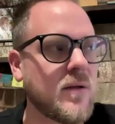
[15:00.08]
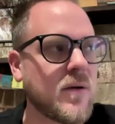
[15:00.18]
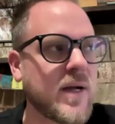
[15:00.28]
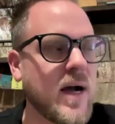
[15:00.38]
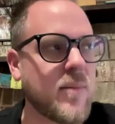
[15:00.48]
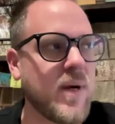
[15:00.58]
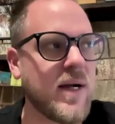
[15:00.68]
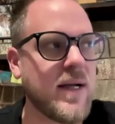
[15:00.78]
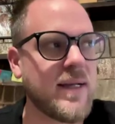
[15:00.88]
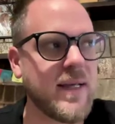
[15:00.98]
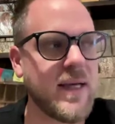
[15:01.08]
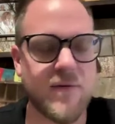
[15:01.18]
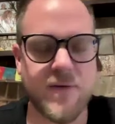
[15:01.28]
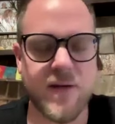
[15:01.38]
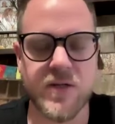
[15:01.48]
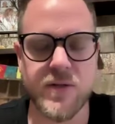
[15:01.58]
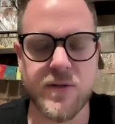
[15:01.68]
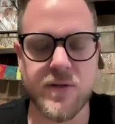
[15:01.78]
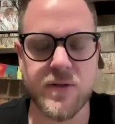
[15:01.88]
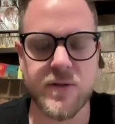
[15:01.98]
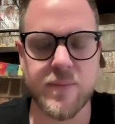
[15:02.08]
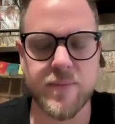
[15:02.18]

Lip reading: the karma and the afflictions.